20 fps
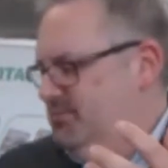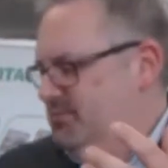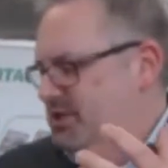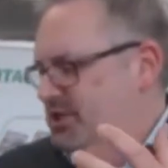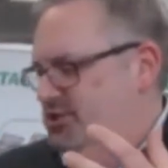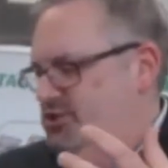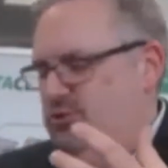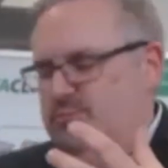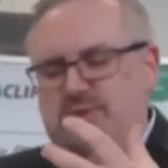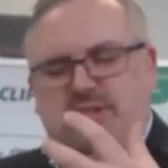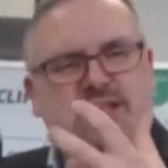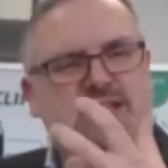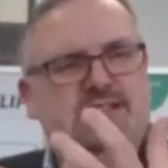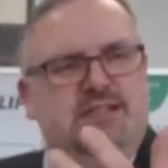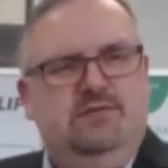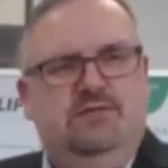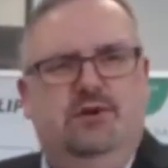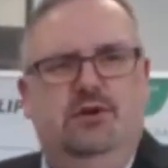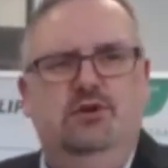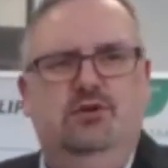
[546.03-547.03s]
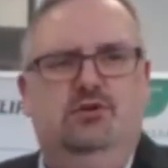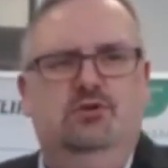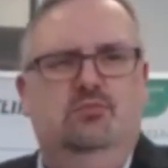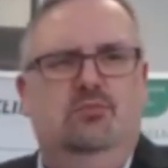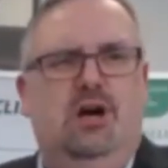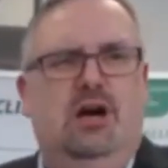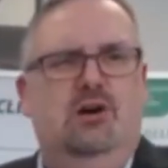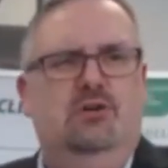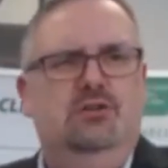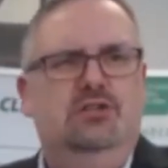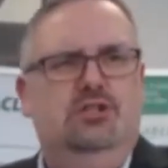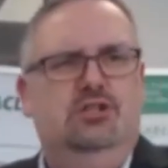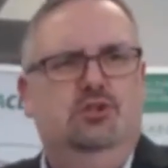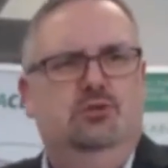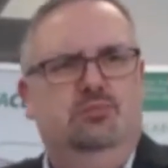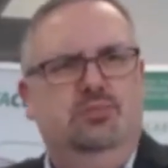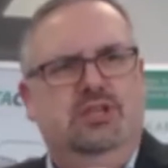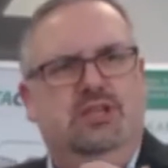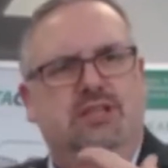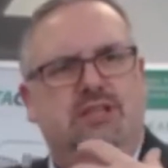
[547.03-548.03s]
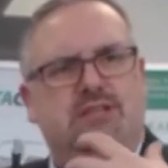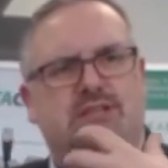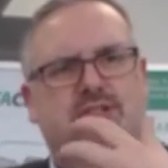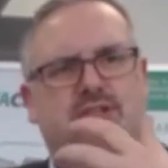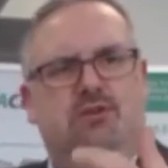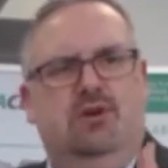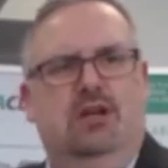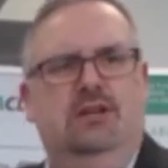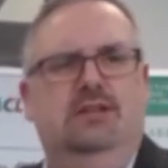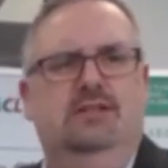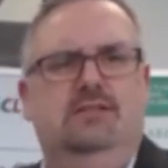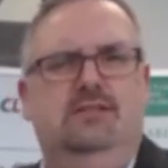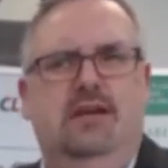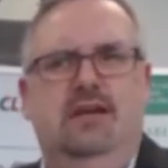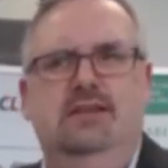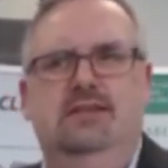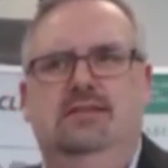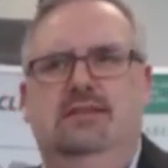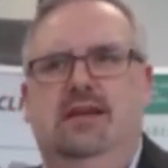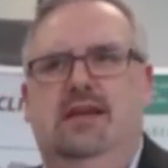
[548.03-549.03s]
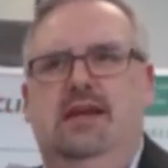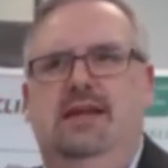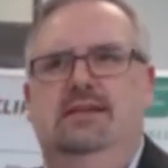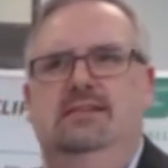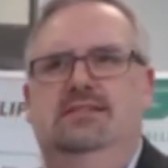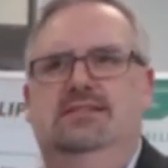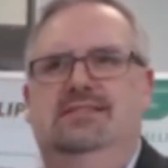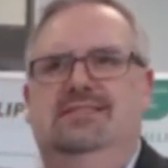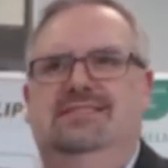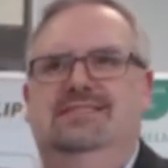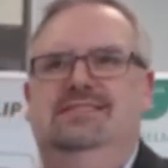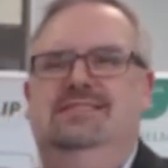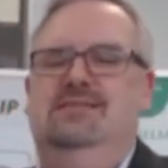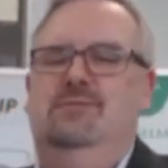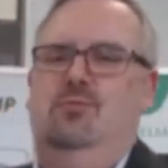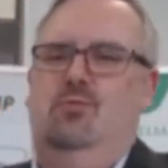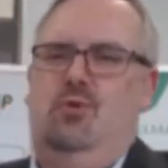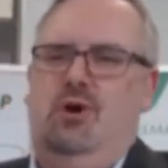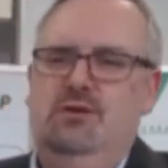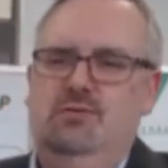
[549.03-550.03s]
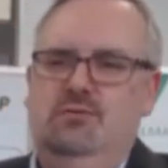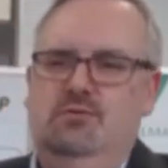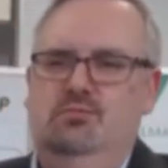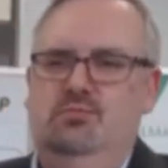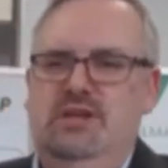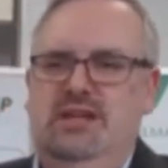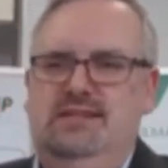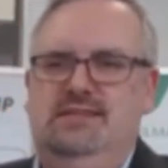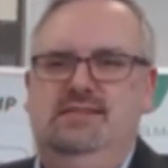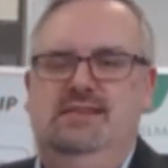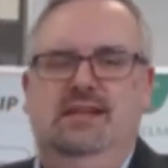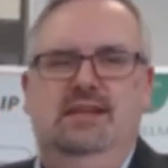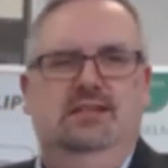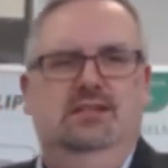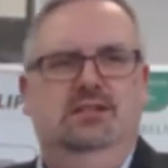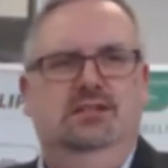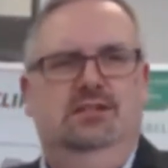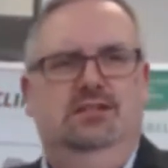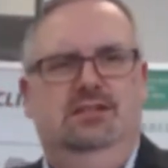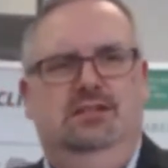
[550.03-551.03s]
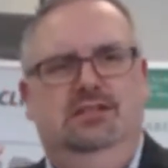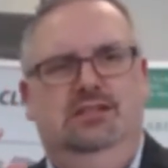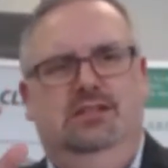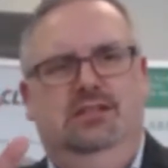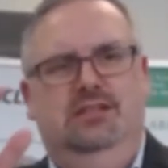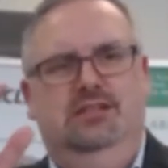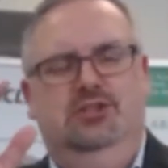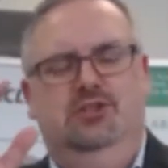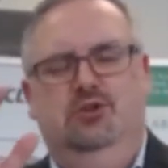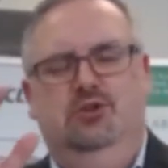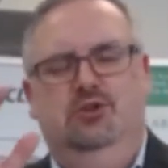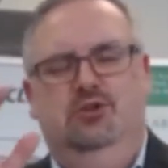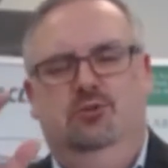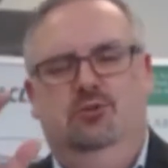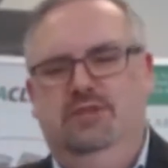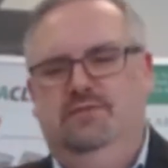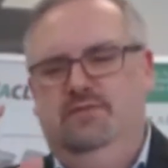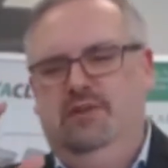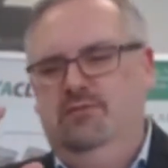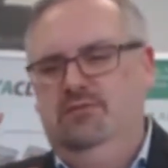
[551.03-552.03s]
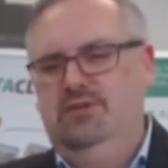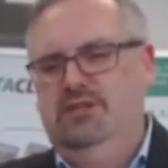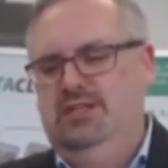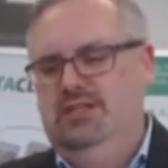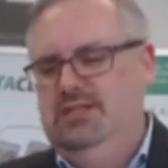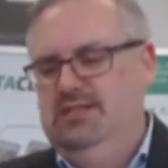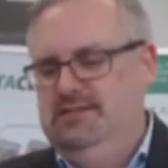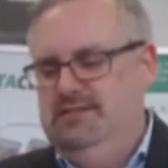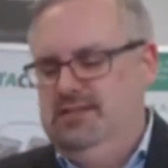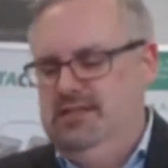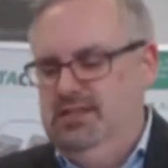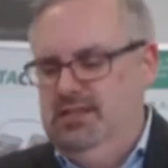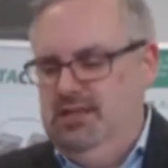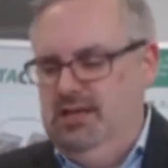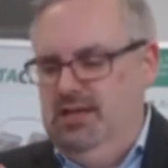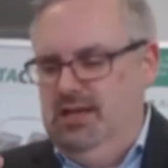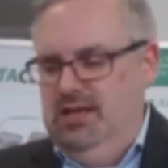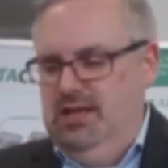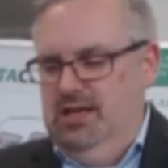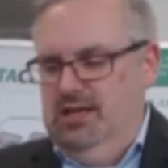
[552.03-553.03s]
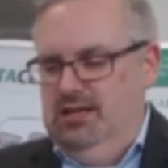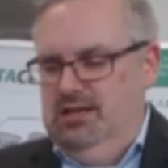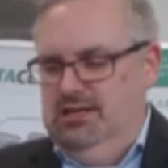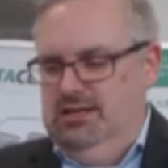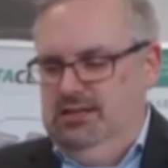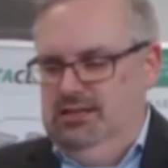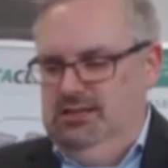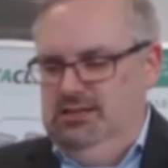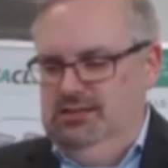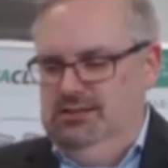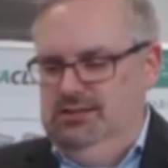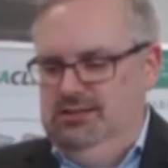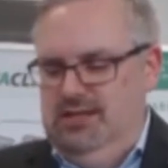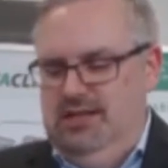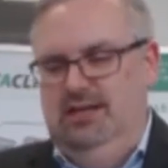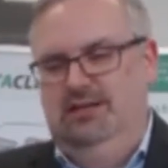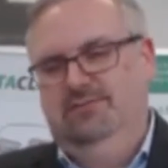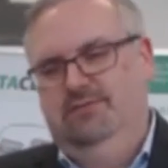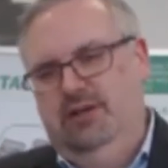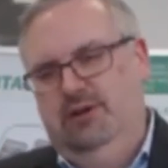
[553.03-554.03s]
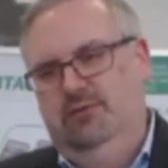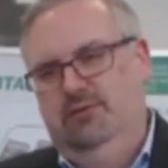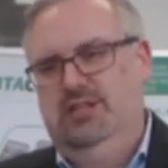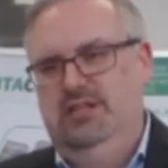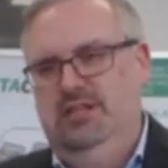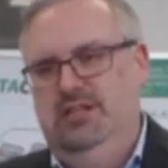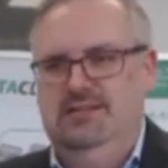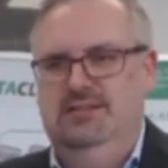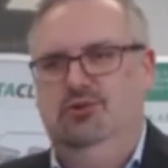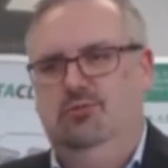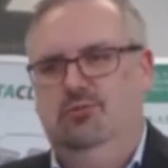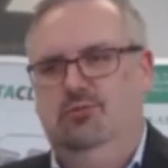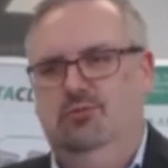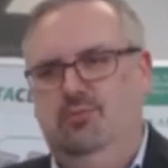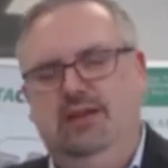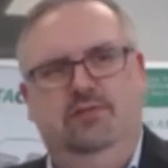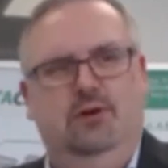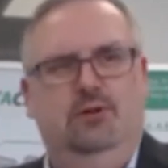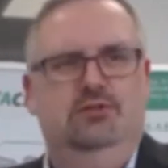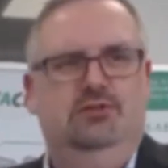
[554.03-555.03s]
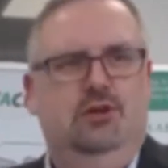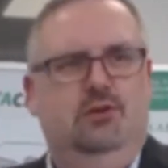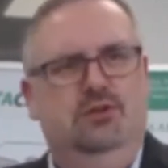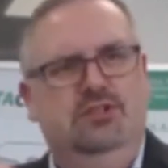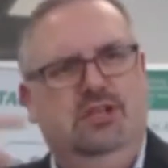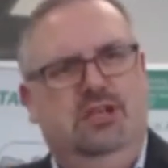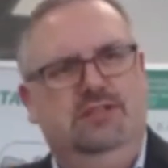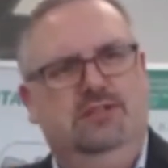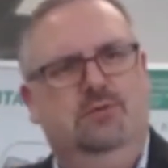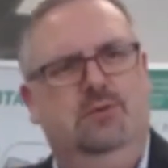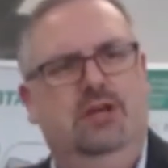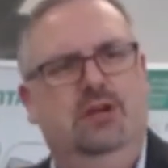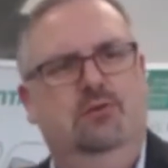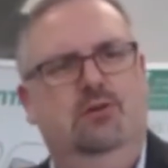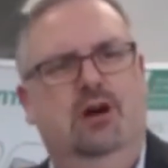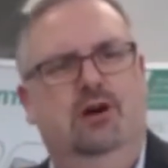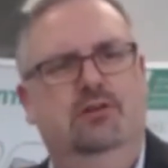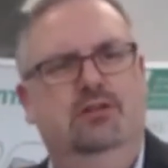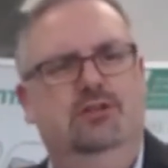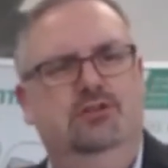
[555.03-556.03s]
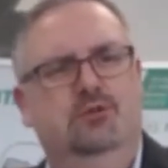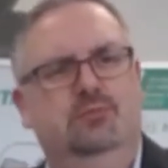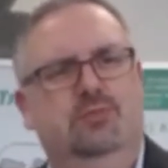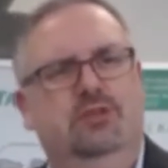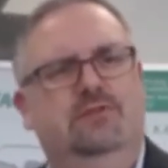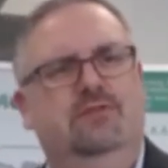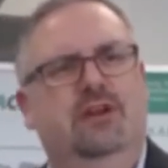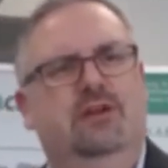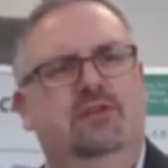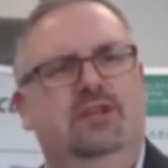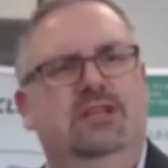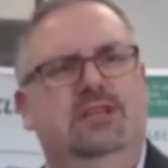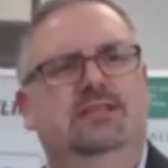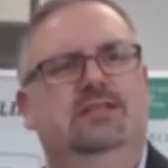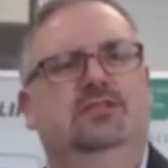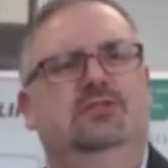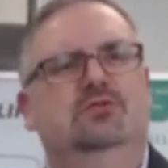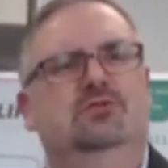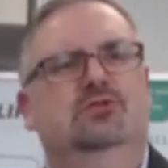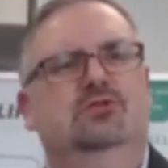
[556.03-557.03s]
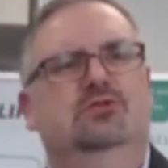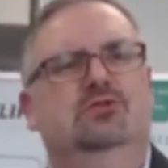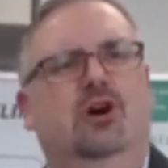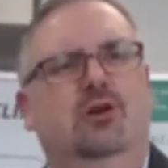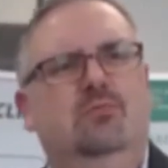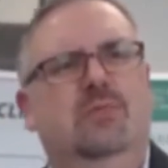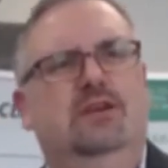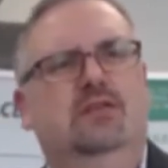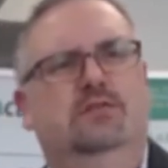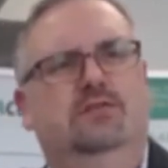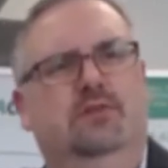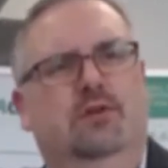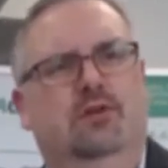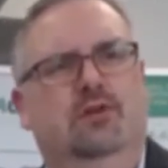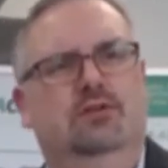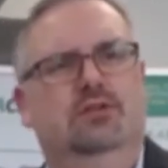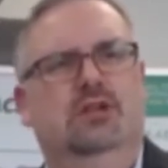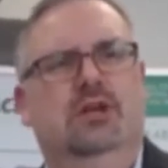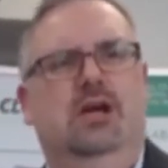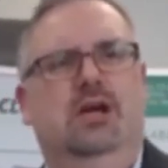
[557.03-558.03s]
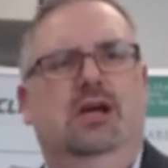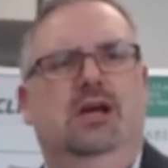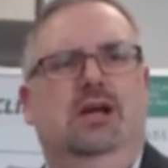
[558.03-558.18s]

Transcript: It should be easy for you to mount. It should be easy to understand. And one big thing, it should be very easy. Very easy to make a fault. No, the other way around. It should be very easy to not make a fault.